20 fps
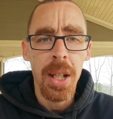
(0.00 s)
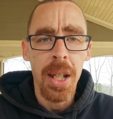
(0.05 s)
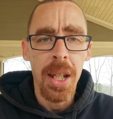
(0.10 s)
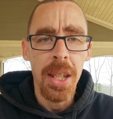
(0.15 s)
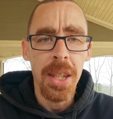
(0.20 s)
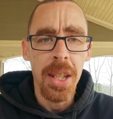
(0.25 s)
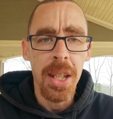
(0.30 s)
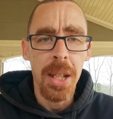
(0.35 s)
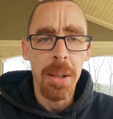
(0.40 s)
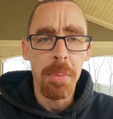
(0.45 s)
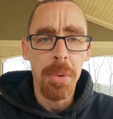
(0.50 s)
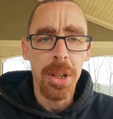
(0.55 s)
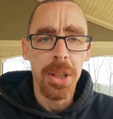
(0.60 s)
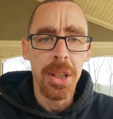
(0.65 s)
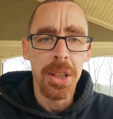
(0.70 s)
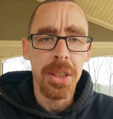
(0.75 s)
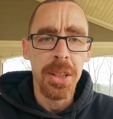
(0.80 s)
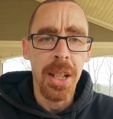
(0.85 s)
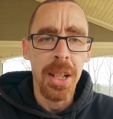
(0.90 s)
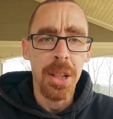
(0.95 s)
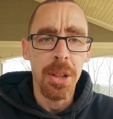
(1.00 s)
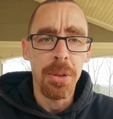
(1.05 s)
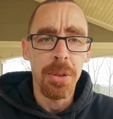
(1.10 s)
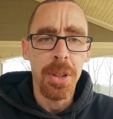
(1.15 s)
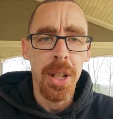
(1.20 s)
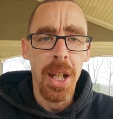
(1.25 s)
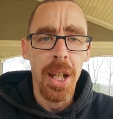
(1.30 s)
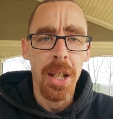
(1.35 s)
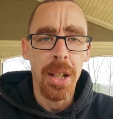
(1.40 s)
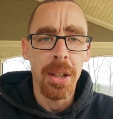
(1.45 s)
in the images that you
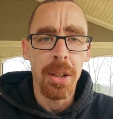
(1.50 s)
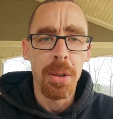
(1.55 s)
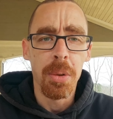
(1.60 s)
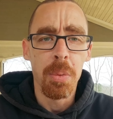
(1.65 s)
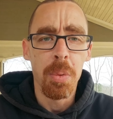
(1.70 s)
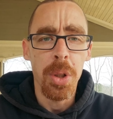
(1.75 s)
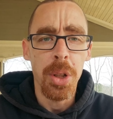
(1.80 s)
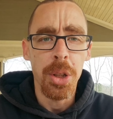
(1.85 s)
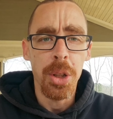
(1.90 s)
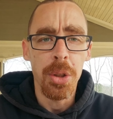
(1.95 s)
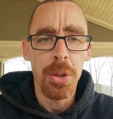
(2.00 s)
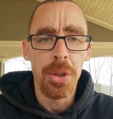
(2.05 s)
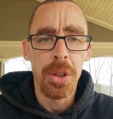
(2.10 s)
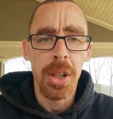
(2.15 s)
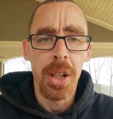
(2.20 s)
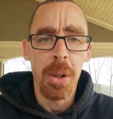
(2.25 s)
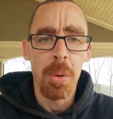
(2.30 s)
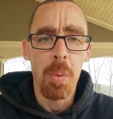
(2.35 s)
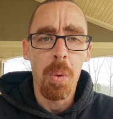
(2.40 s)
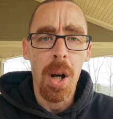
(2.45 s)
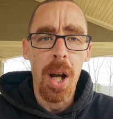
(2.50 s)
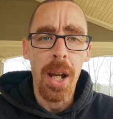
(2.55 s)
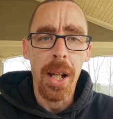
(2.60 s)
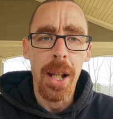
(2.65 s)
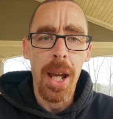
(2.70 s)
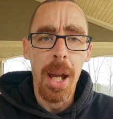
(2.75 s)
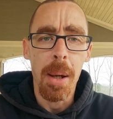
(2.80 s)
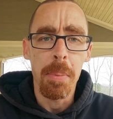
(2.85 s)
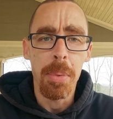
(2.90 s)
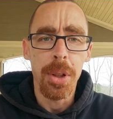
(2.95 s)
take when using a wide
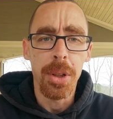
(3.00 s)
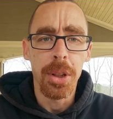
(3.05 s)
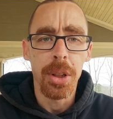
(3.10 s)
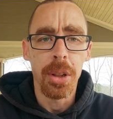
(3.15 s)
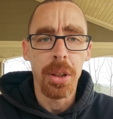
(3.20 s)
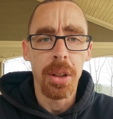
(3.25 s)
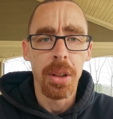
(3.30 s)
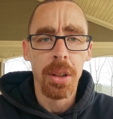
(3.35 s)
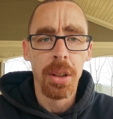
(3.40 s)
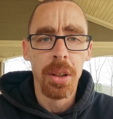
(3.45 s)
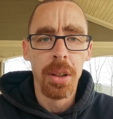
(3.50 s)
aperture.